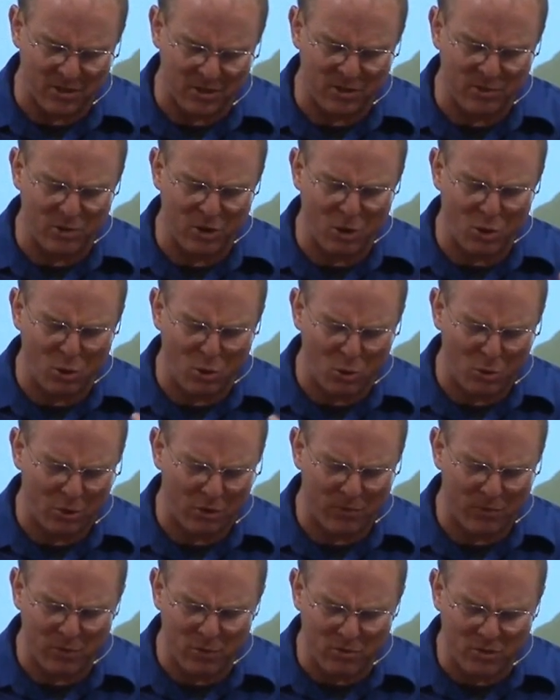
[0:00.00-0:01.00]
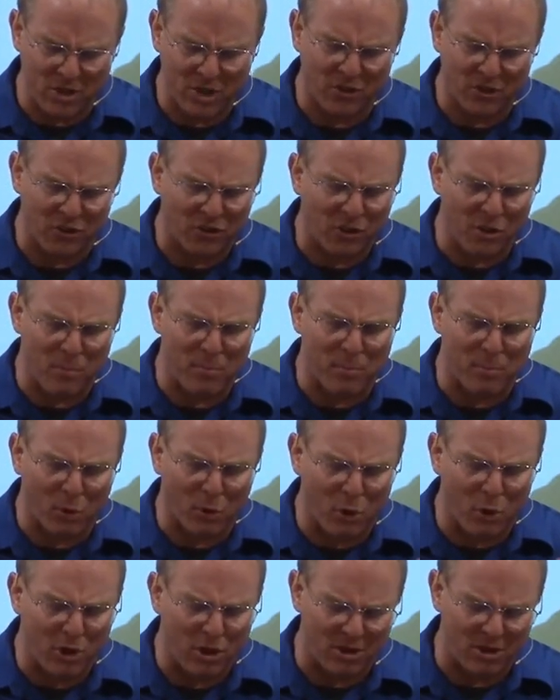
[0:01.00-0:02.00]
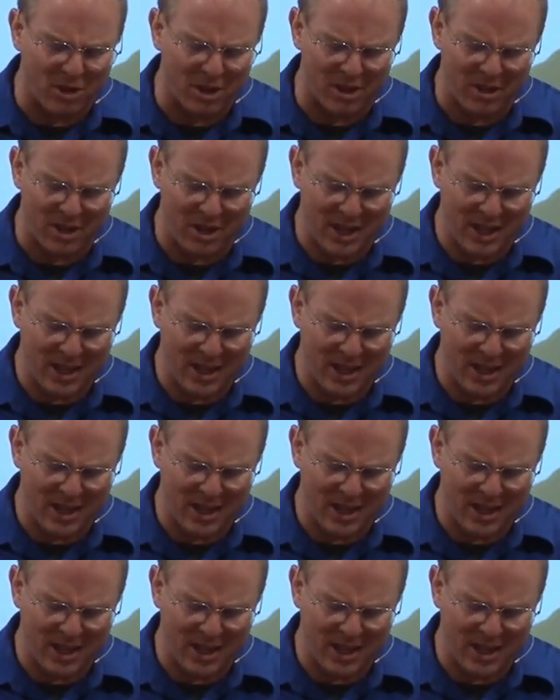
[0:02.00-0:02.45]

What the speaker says: you know through Jesus the burden that